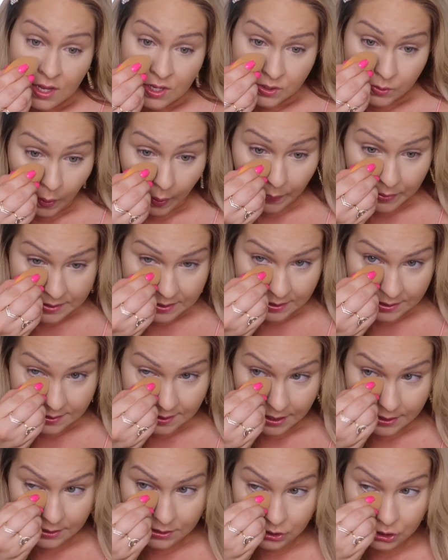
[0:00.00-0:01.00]
So I was
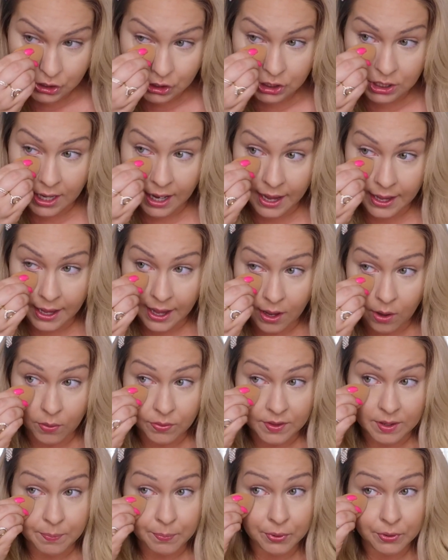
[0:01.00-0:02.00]
excited to try
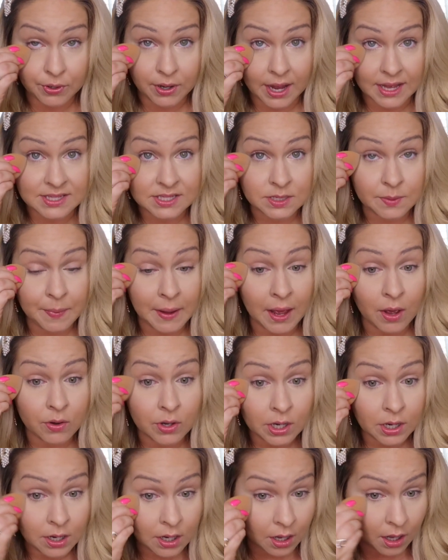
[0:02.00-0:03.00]
out the pressed
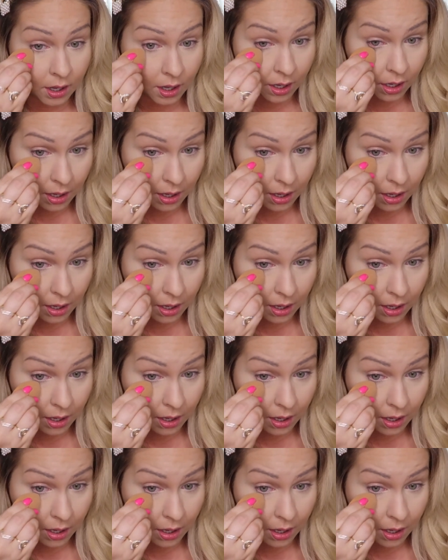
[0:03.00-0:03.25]
powder.